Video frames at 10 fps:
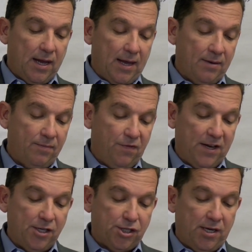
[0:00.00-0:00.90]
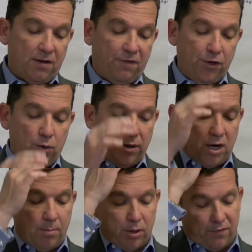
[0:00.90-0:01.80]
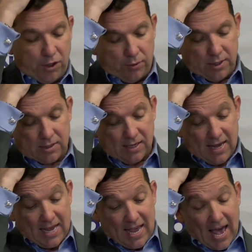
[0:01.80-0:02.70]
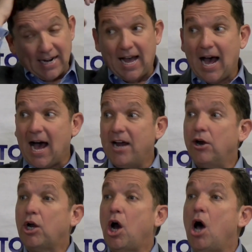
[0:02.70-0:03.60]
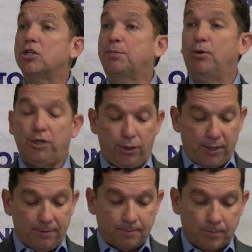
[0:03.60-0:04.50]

in finishing a fewer number of units at a higher cost per unit.